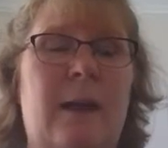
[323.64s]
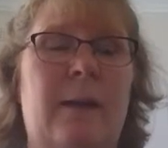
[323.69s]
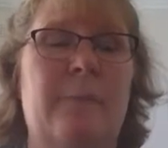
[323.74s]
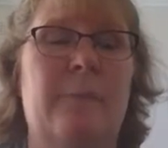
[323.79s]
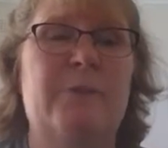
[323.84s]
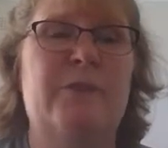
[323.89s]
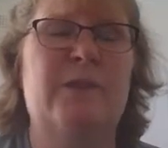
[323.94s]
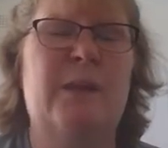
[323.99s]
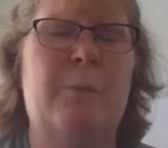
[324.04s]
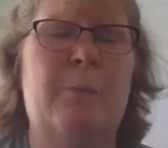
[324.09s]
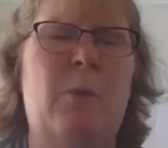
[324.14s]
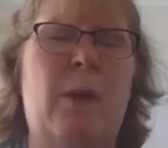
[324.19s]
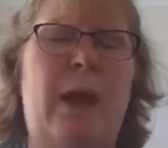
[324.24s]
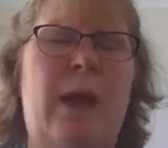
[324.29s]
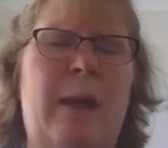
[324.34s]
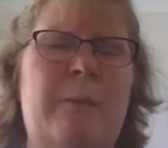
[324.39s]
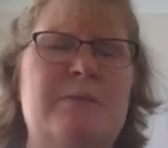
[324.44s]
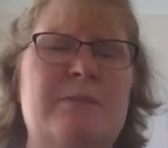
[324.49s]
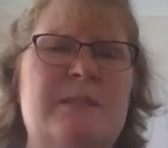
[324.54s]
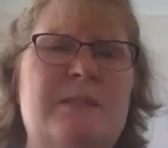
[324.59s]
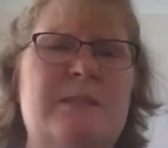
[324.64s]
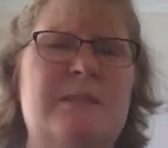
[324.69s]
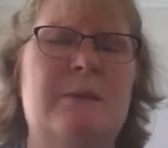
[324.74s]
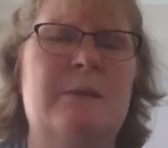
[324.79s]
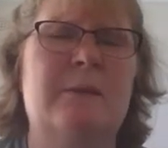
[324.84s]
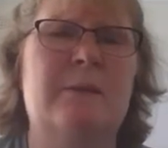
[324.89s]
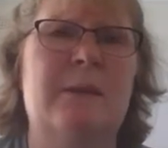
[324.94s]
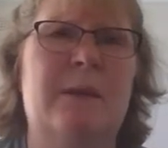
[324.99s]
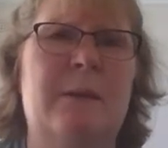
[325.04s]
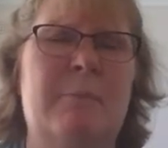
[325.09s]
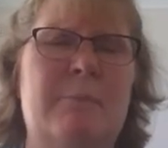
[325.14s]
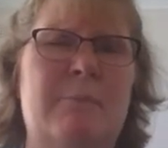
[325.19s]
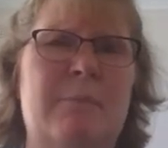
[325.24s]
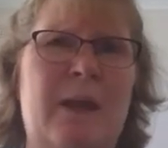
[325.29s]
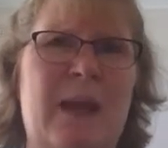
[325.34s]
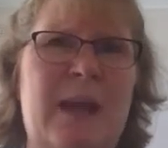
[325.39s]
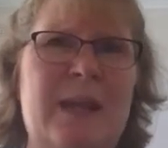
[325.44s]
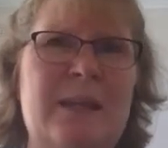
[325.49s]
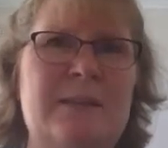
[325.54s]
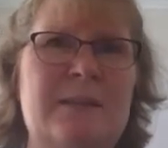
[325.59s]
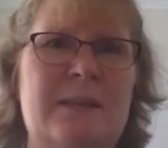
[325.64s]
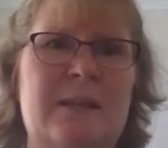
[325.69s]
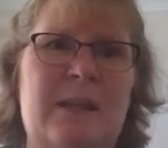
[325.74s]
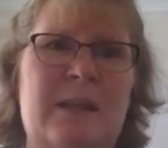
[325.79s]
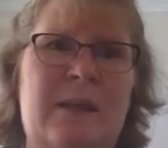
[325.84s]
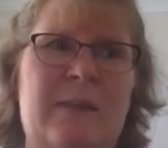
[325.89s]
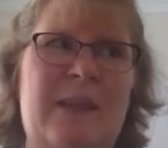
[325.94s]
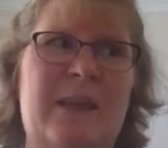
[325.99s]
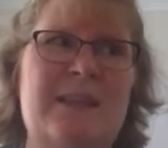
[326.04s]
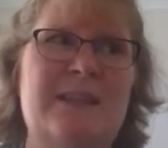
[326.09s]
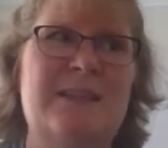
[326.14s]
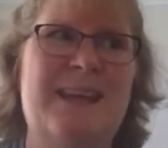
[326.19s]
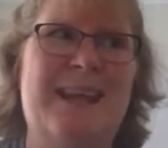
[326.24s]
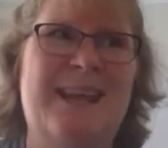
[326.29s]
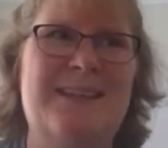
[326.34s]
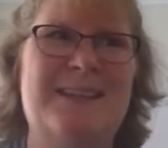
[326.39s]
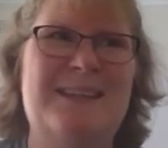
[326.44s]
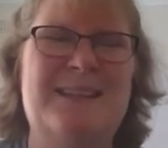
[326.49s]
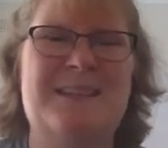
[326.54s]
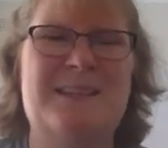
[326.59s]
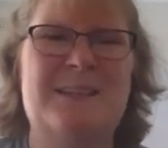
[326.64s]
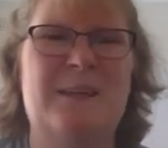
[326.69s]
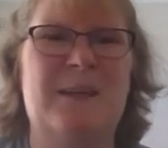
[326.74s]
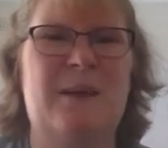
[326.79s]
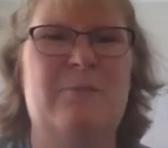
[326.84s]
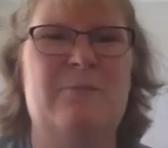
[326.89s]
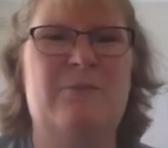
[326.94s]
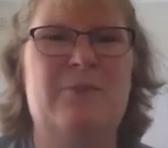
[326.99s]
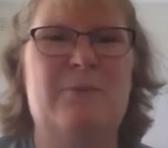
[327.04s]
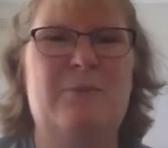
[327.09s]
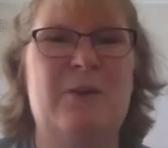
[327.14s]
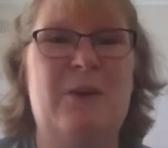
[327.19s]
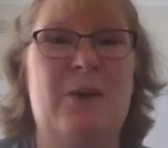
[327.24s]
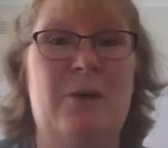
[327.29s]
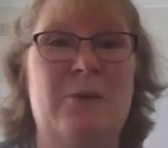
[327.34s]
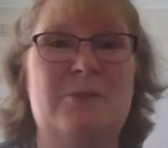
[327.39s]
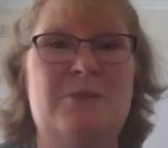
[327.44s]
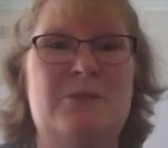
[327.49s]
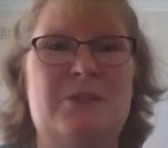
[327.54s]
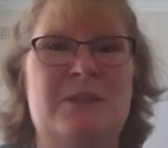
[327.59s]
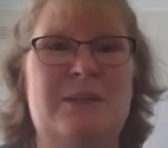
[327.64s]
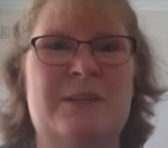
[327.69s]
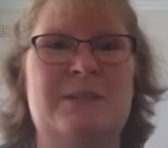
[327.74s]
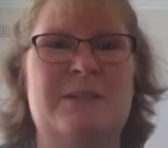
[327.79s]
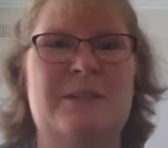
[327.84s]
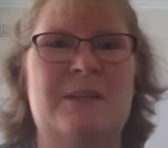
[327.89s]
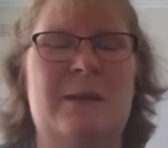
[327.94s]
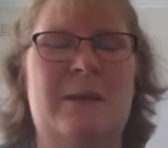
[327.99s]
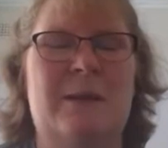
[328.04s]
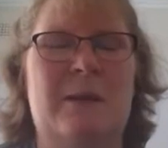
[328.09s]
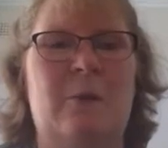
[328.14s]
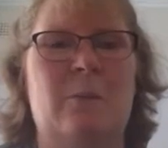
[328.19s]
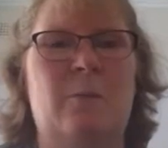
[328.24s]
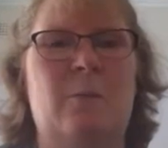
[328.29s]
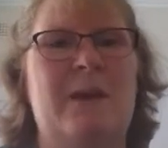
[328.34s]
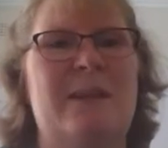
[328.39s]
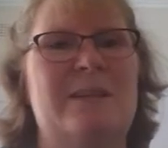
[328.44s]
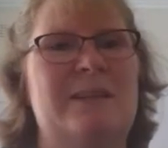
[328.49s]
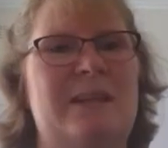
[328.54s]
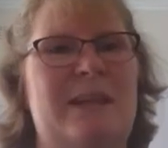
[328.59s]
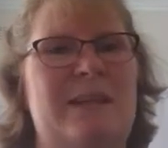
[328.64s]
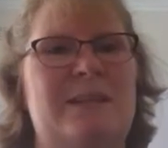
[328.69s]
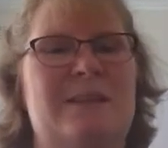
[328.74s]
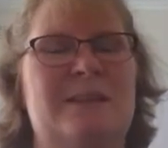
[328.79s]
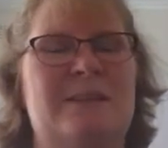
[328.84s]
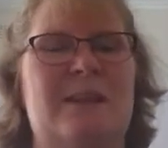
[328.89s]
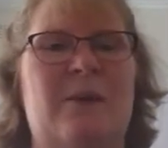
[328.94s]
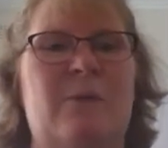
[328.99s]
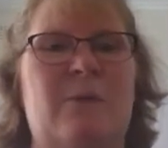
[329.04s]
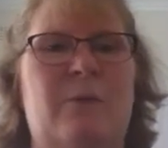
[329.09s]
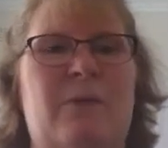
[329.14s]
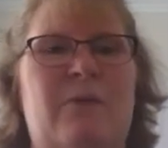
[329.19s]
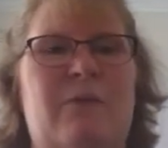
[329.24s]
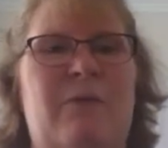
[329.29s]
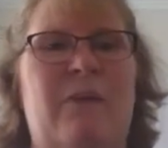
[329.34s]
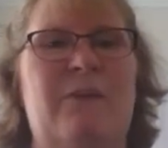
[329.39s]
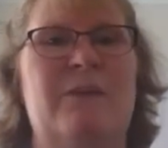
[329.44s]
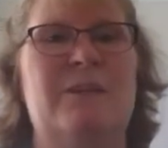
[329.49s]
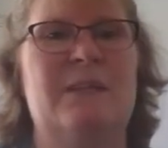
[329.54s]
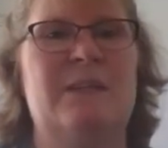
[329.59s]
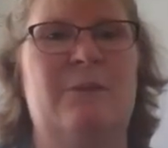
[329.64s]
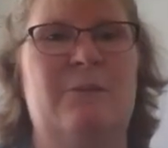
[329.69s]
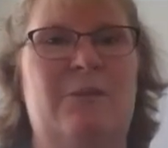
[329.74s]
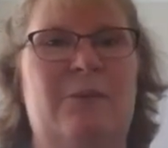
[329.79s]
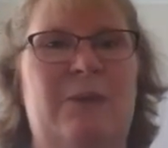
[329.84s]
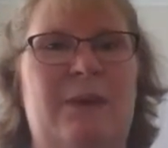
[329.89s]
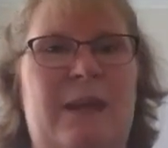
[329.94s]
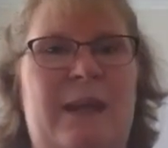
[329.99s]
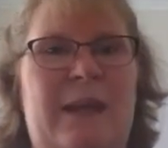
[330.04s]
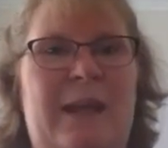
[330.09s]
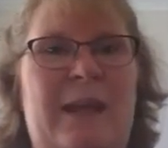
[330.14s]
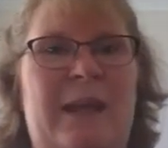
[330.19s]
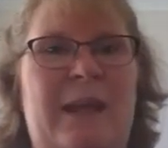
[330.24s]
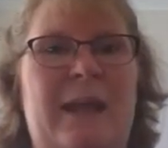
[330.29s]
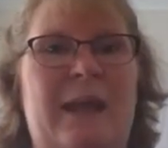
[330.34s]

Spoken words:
Some were absolutely amazing, and they tended to come from cultures where death is dealt with very differently.